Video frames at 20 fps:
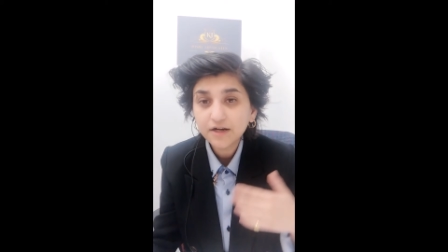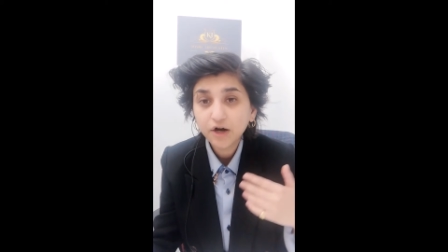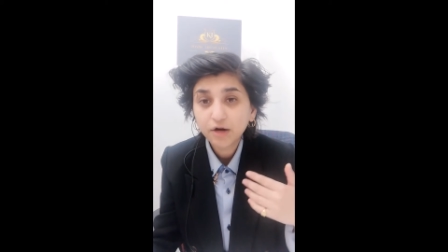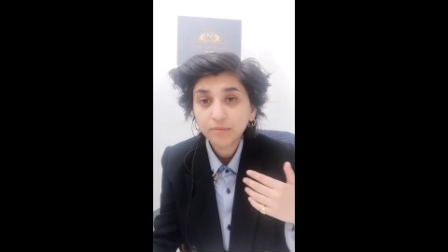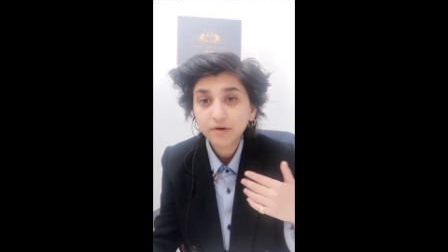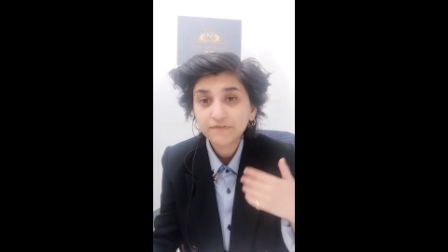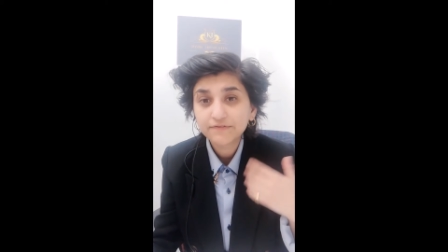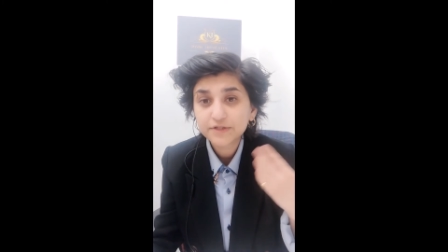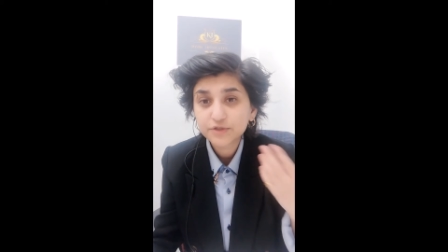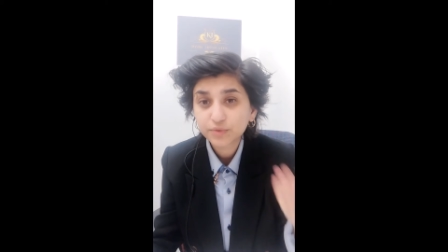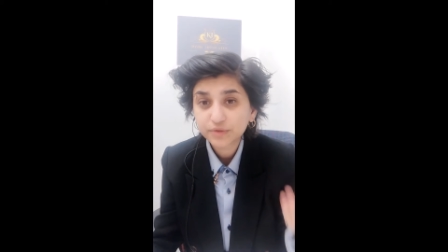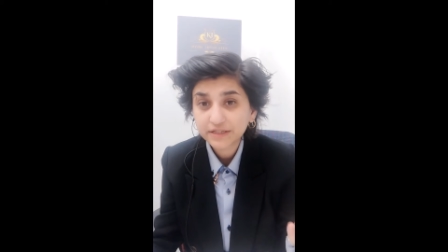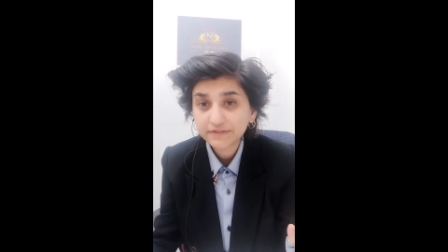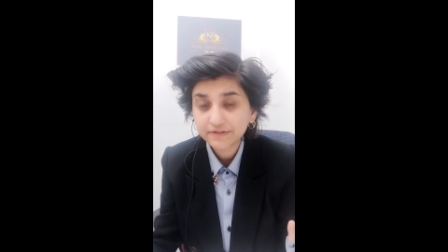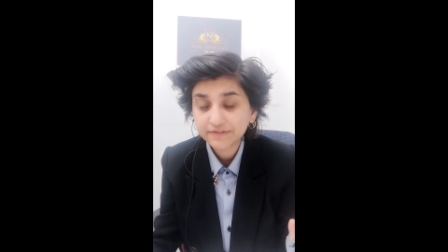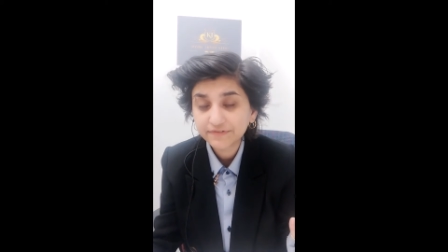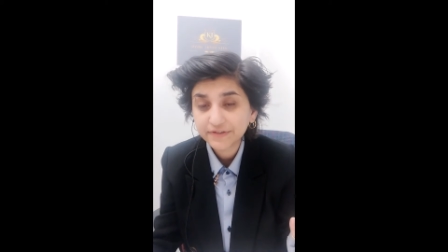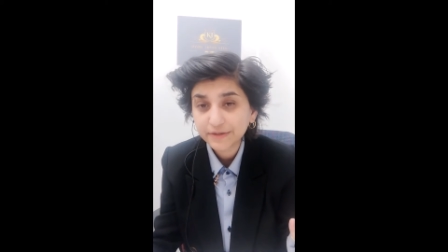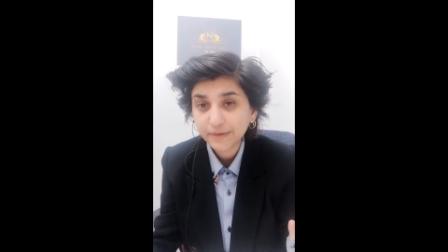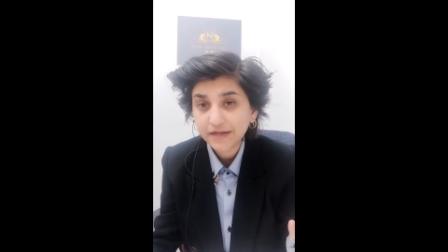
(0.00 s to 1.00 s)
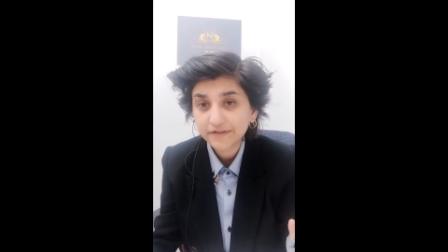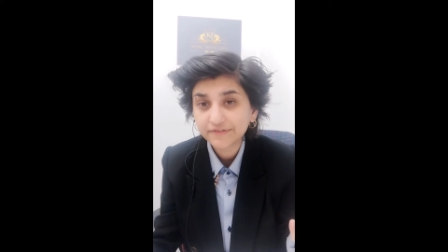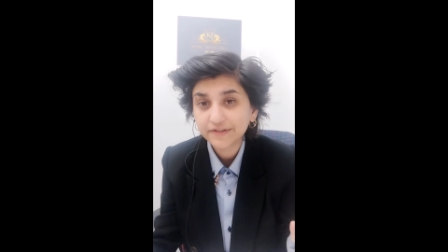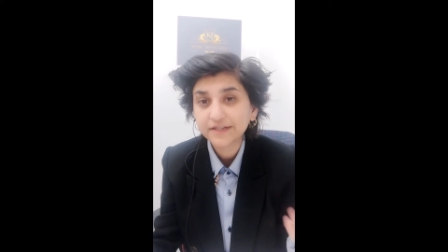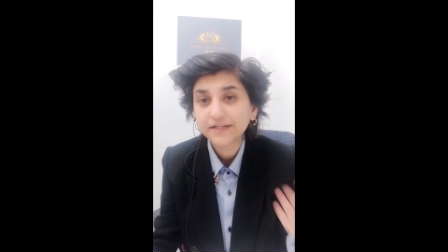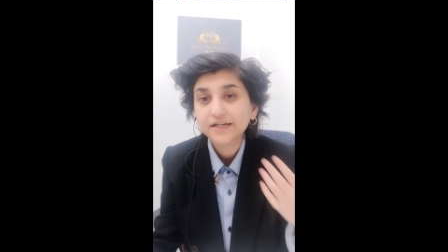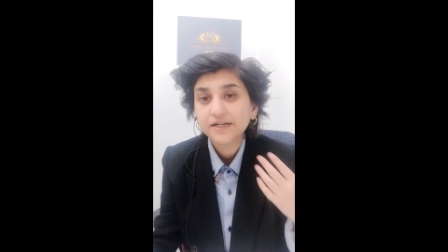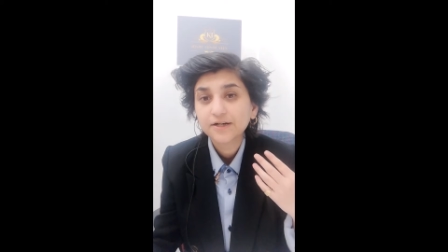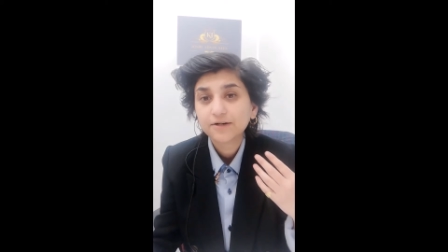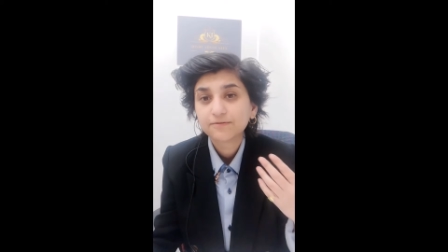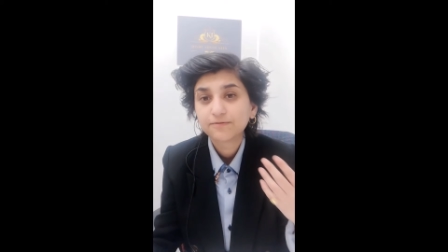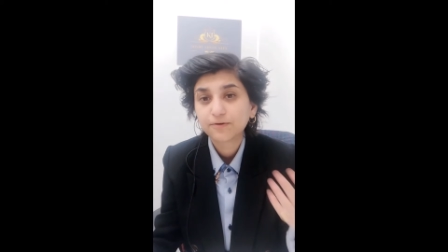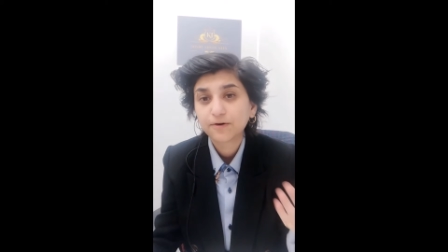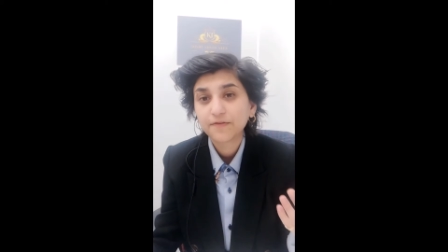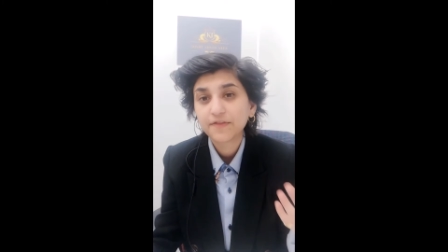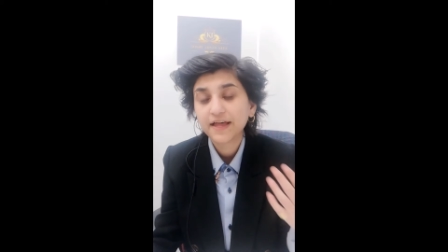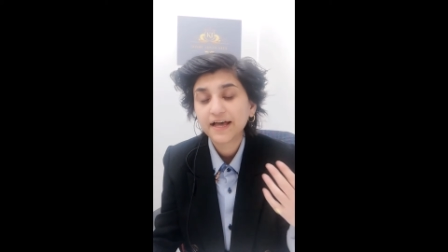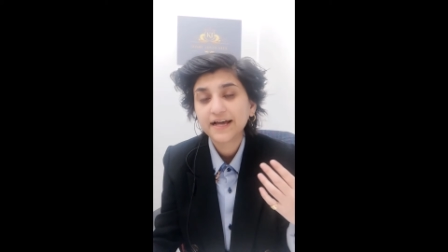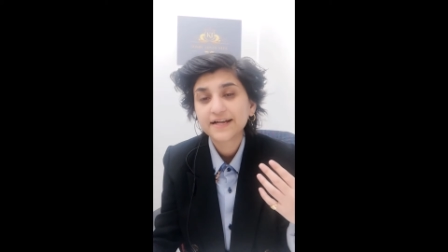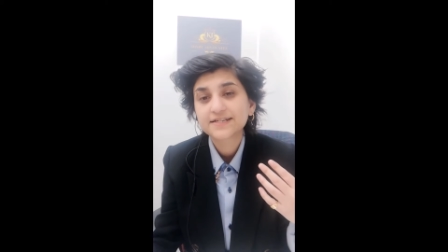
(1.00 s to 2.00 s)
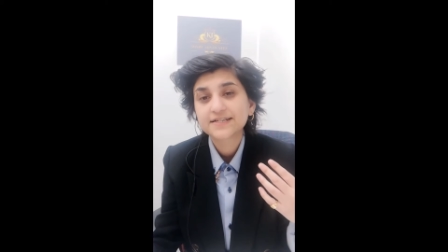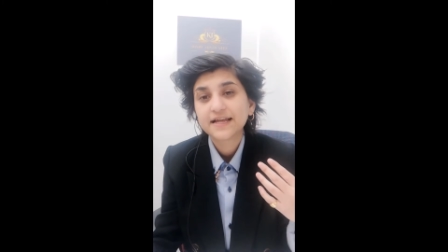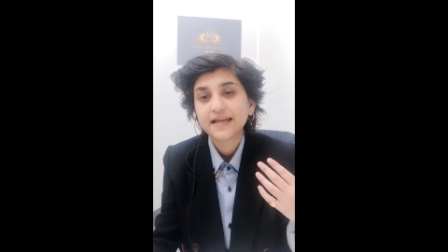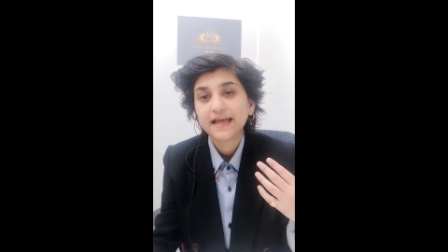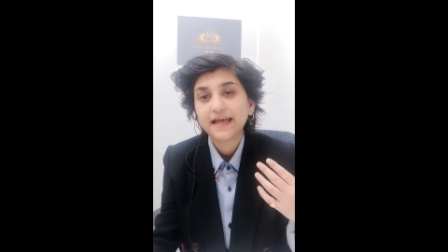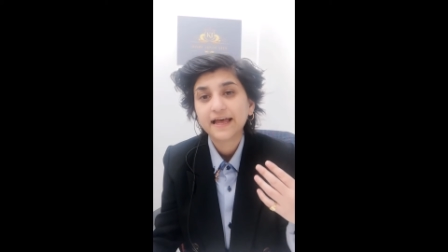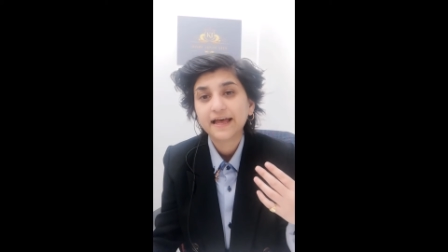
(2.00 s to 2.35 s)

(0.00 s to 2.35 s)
Home Office will give a fee waiver for that,